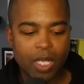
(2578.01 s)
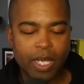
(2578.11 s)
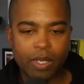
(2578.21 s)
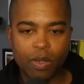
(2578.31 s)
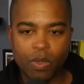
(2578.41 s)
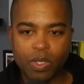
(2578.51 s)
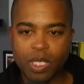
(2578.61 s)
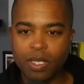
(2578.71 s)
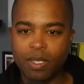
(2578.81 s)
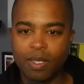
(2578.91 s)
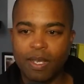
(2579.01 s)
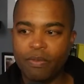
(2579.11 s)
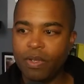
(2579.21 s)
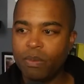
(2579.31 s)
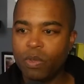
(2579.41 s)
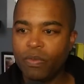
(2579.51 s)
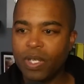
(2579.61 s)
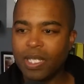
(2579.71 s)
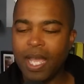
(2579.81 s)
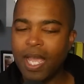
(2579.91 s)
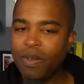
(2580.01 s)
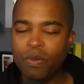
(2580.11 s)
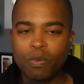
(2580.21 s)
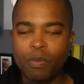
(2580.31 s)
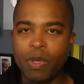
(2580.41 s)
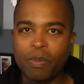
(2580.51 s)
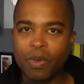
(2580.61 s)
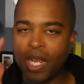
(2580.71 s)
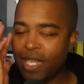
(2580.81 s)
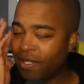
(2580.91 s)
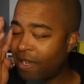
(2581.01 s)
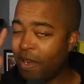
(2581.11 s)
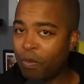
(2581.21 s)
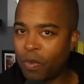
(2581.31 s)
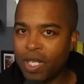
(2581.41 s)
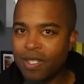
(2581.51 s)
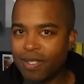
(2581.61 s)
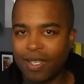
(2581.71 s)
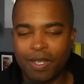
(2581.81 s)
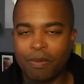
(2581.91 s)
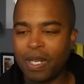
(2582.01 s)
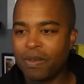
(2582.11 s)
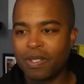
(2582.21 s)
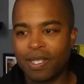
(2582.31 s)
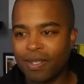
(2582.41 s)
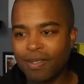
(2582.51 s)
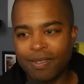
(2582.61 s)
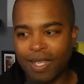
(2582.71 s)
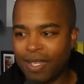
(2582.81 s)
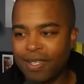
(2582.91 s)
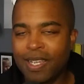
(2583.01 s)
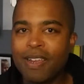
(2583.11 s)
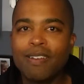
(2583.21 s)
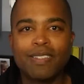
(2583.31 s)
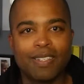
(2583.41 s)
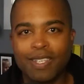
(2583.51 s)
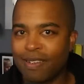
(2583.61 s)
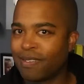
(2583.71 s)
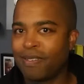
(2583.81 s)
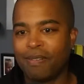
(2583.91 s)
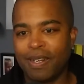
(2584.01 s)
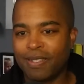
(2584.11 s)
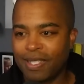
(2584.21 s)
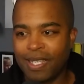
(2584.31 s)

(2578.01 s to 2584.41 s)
like Ocean's Eleven movies. I don't remember. I saw it once, like when I was like years and years ago, when I was a